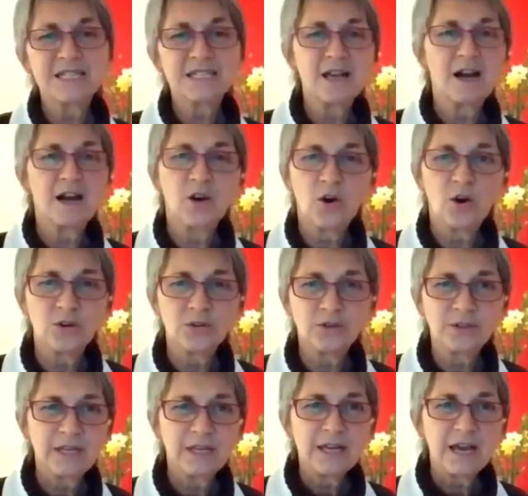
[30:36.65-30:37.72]
stuck
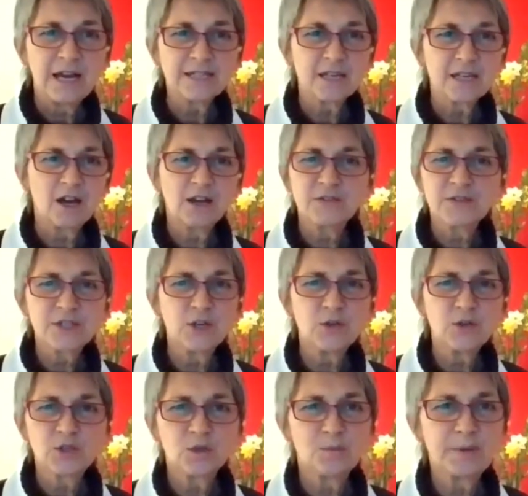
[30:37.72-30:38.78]
on as a kind of
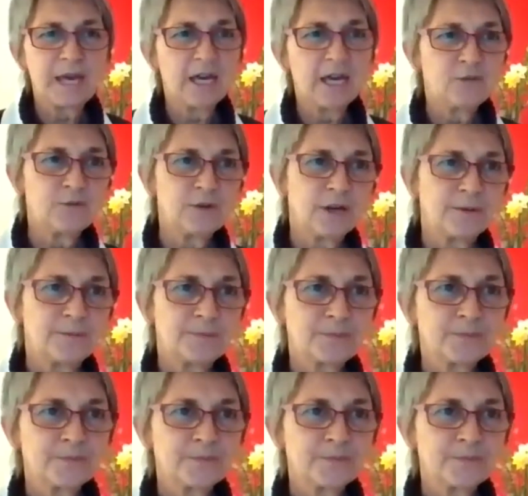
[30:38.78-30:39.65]
social behavior.